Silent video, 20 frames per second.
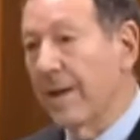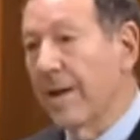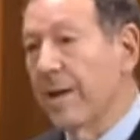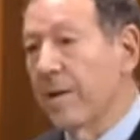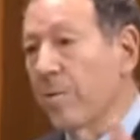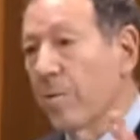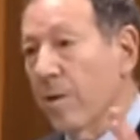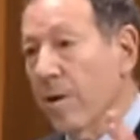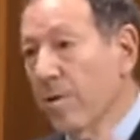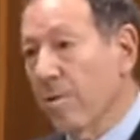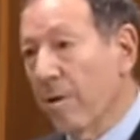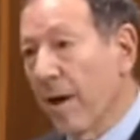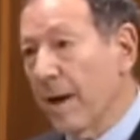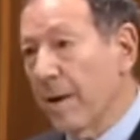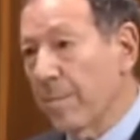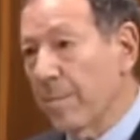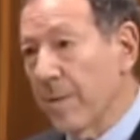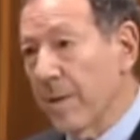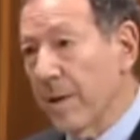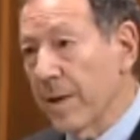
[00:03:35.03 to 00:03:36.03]

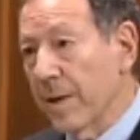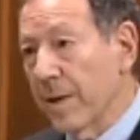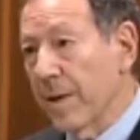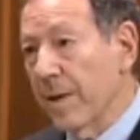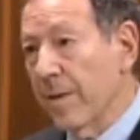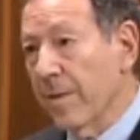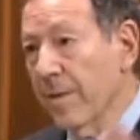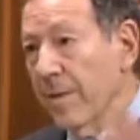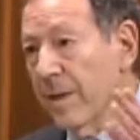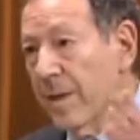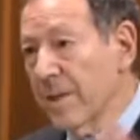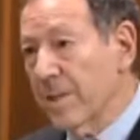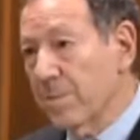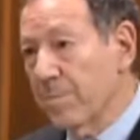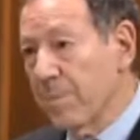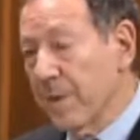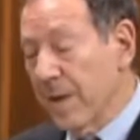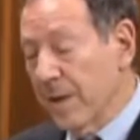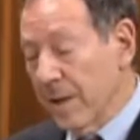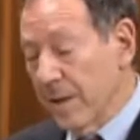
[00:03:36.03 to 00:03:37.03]
Regrettably, this
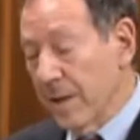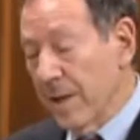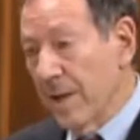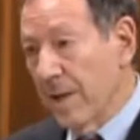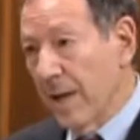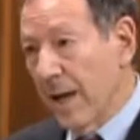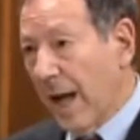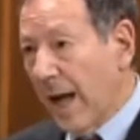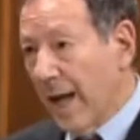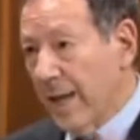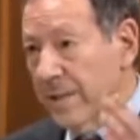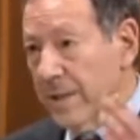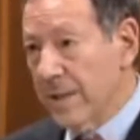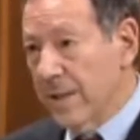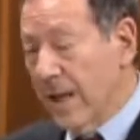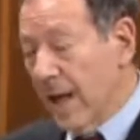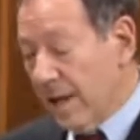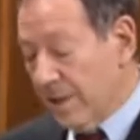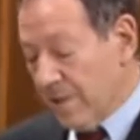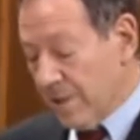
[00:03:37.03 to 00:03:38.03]
bill, as it
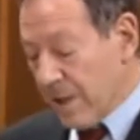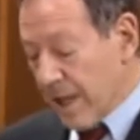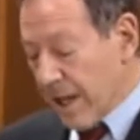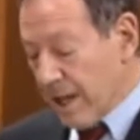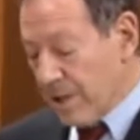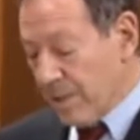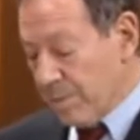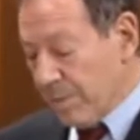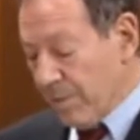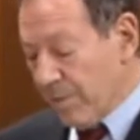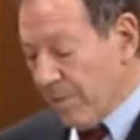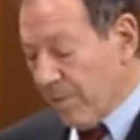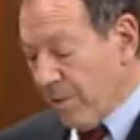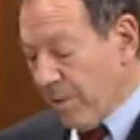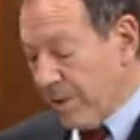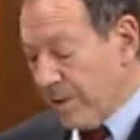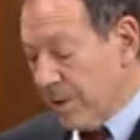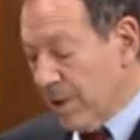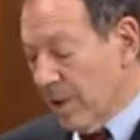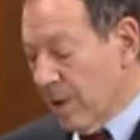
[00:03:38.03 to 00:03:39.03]
now stands before
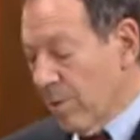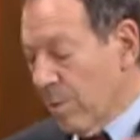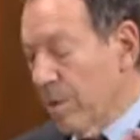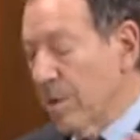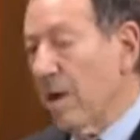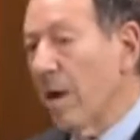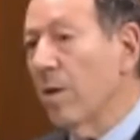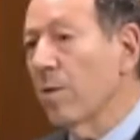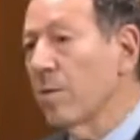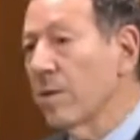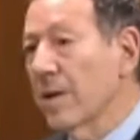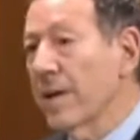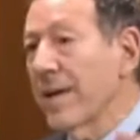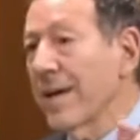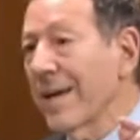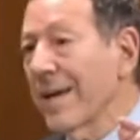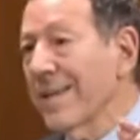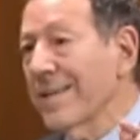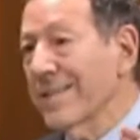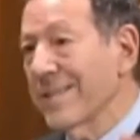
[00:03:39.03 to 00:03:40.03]
us, will only
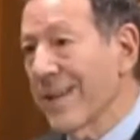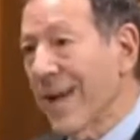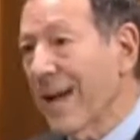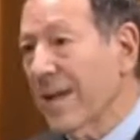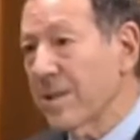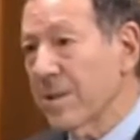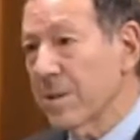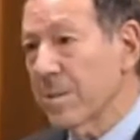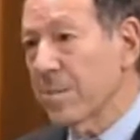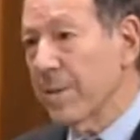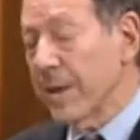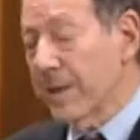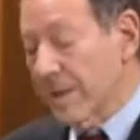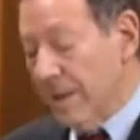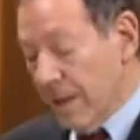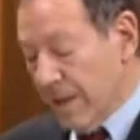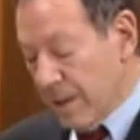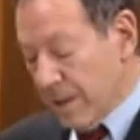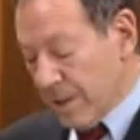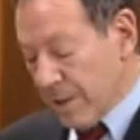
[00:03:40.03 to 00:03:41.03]
exacerbate
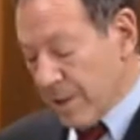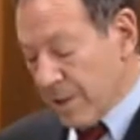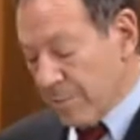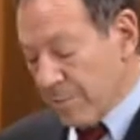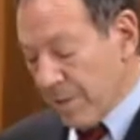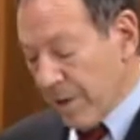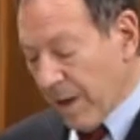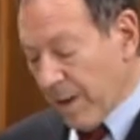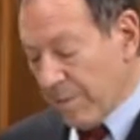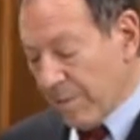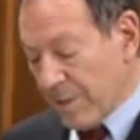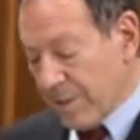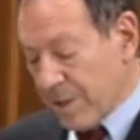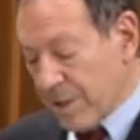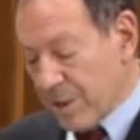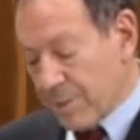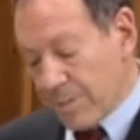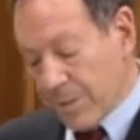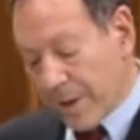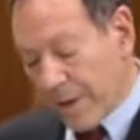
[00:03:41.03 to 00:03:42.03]
this problem. Mr.
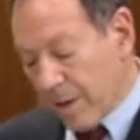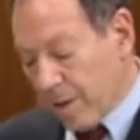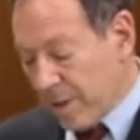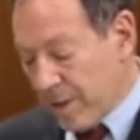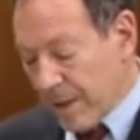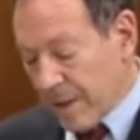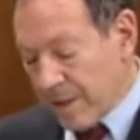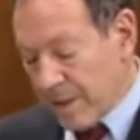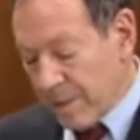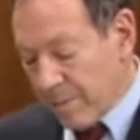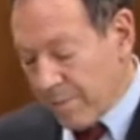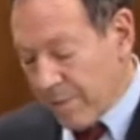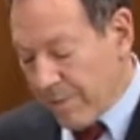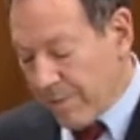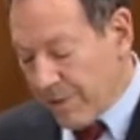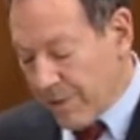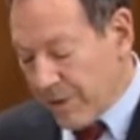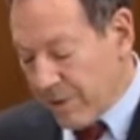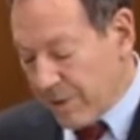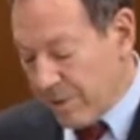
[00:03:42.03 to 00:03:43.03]
Speaker, I would like to
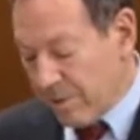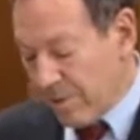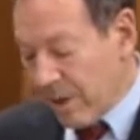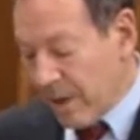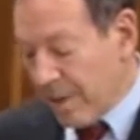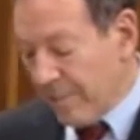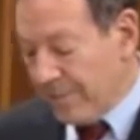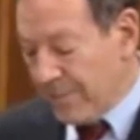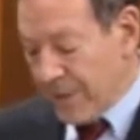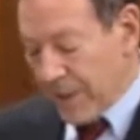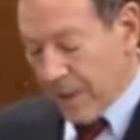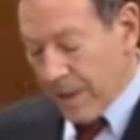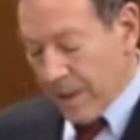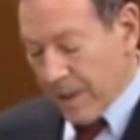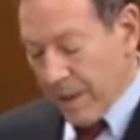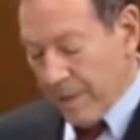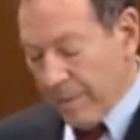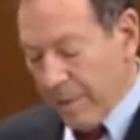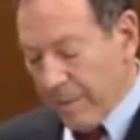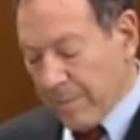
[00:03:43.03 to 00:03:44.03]
briefly describe the
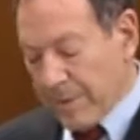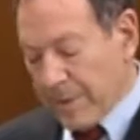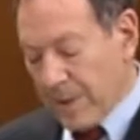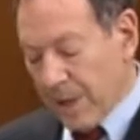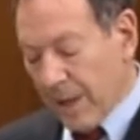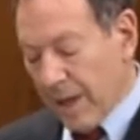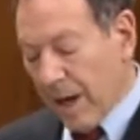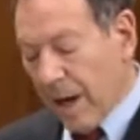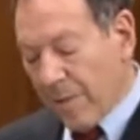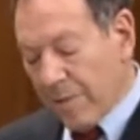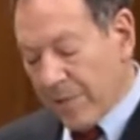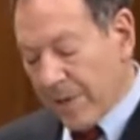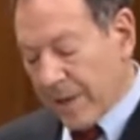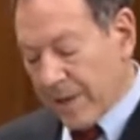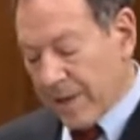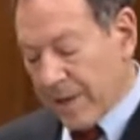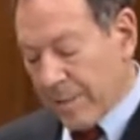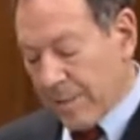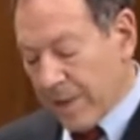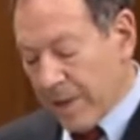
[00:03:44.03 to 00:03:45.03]
amendments that I offered
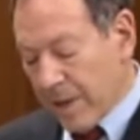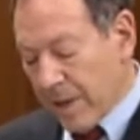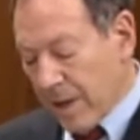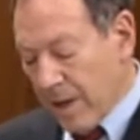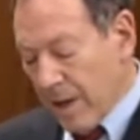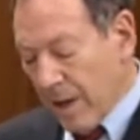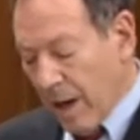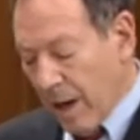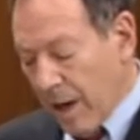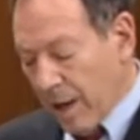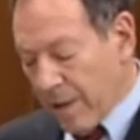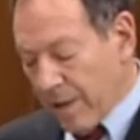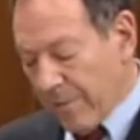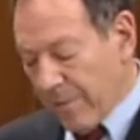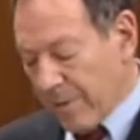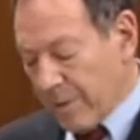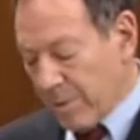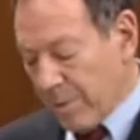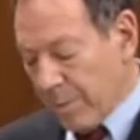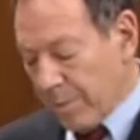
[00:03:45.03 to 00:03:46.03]
at committee, all of
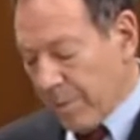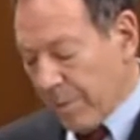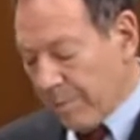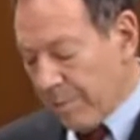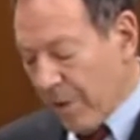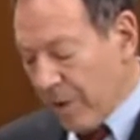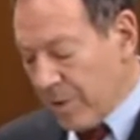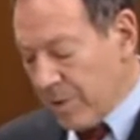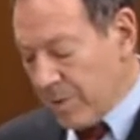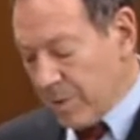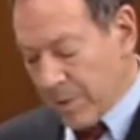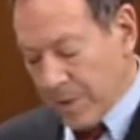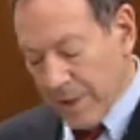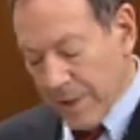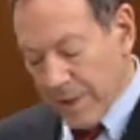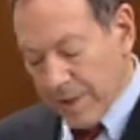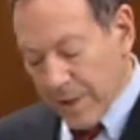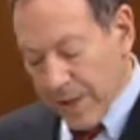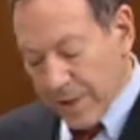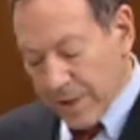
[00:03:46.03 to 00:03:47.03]
which were proposed with the
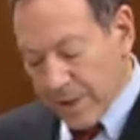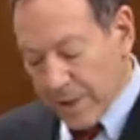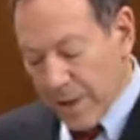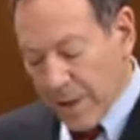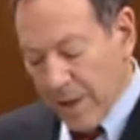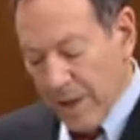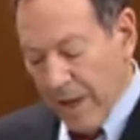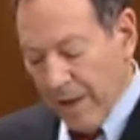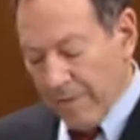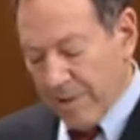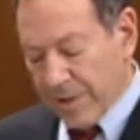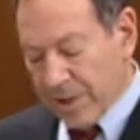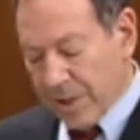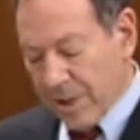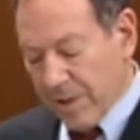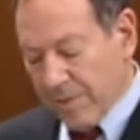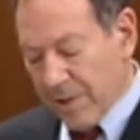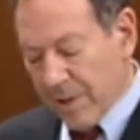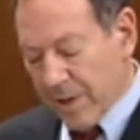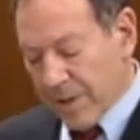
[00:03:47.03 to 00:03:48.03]
intention of
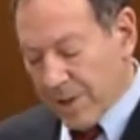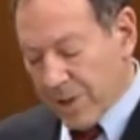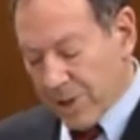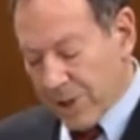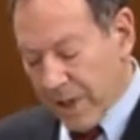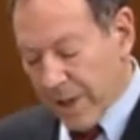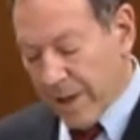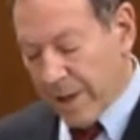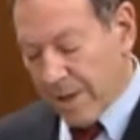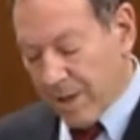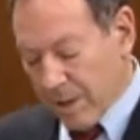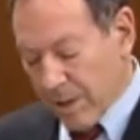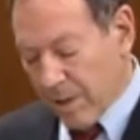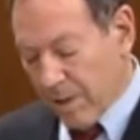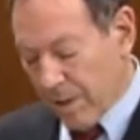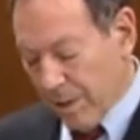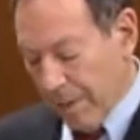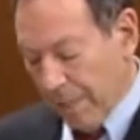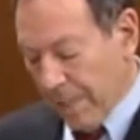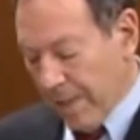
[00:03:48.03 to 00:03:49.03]
achieving the shared
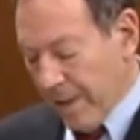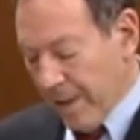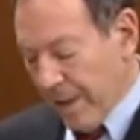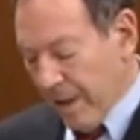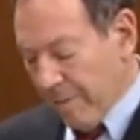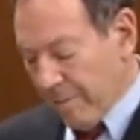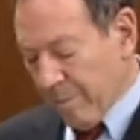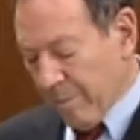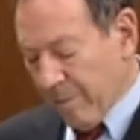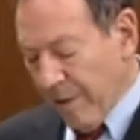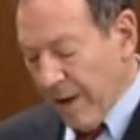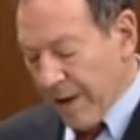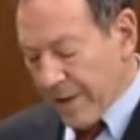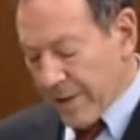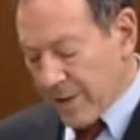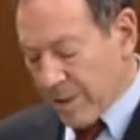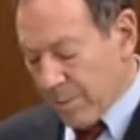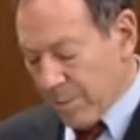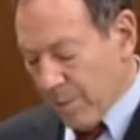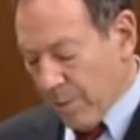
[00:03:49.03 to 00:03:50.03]
goal of providing
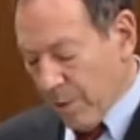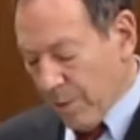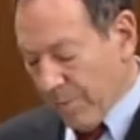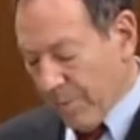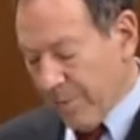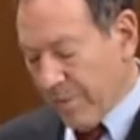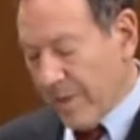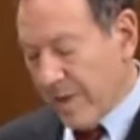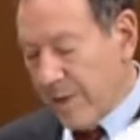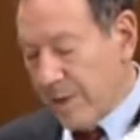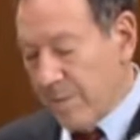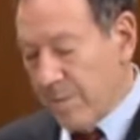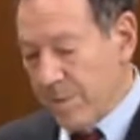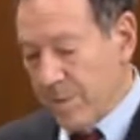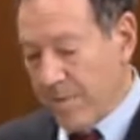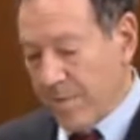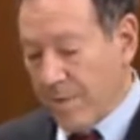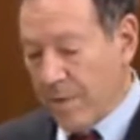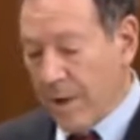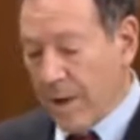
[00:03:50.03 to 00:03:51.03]
support for victims
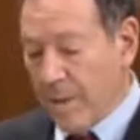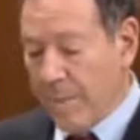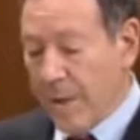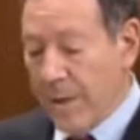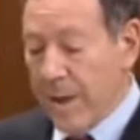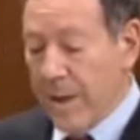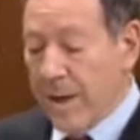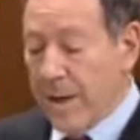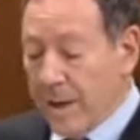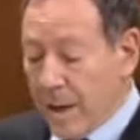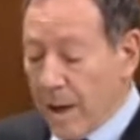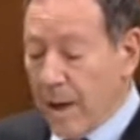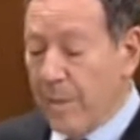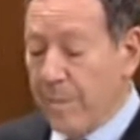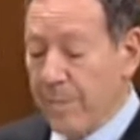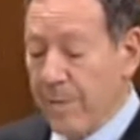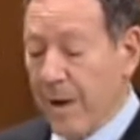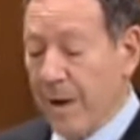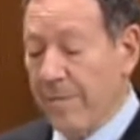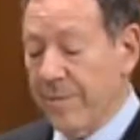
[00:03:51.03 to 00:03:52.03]
of crime in all
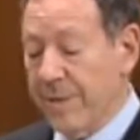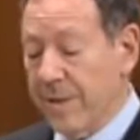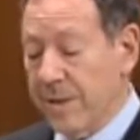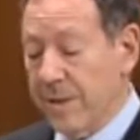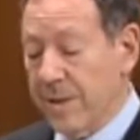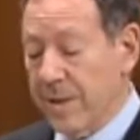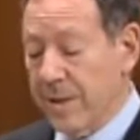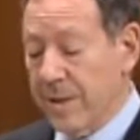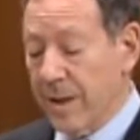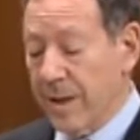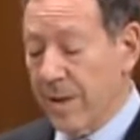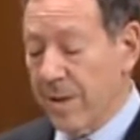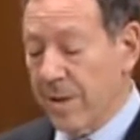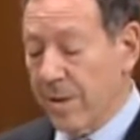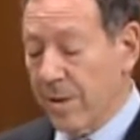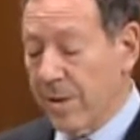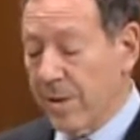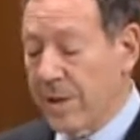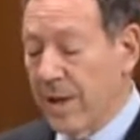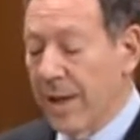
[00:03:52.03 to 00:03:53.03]
provinces and
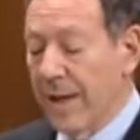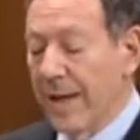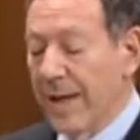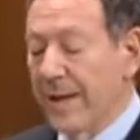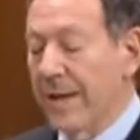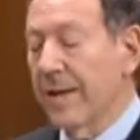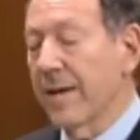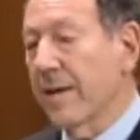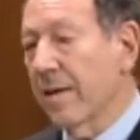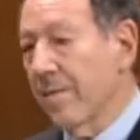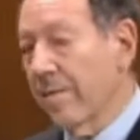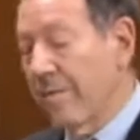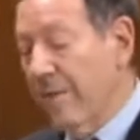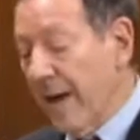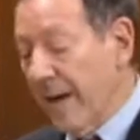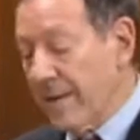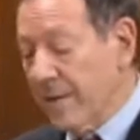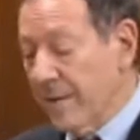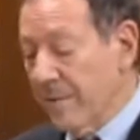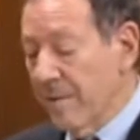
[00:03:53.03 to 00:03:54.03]
territories in an
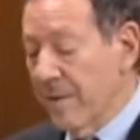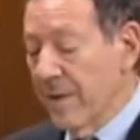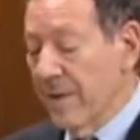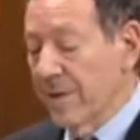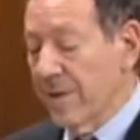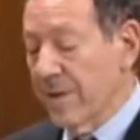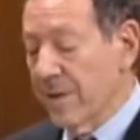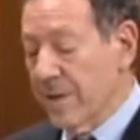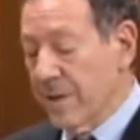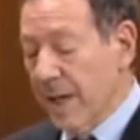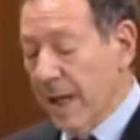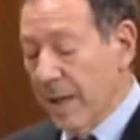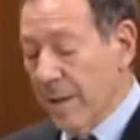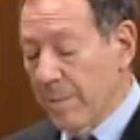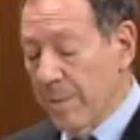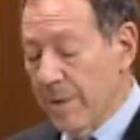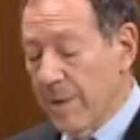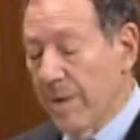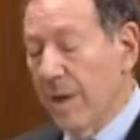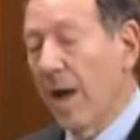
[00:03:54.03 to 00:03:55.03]
effective,
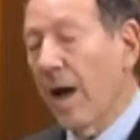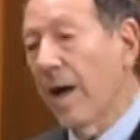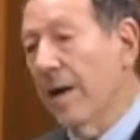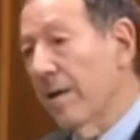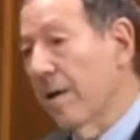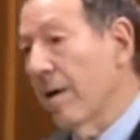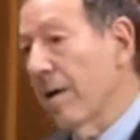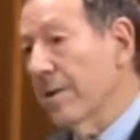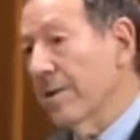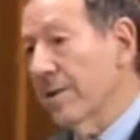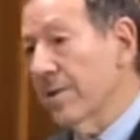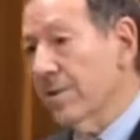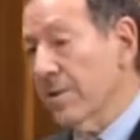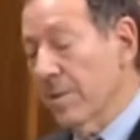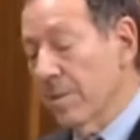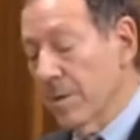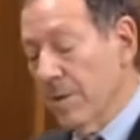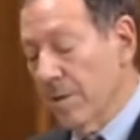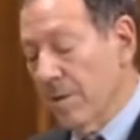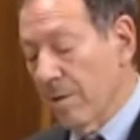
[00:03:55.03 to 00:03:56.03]
sustainable, and
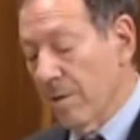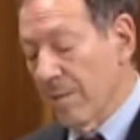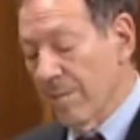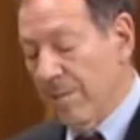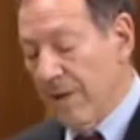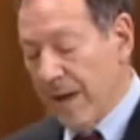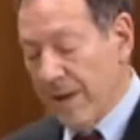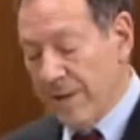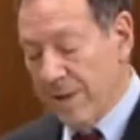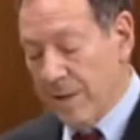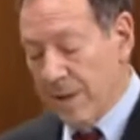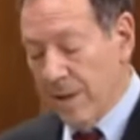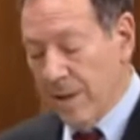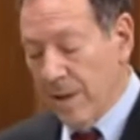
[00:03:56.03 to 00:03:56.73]
non-discriminatory fashion.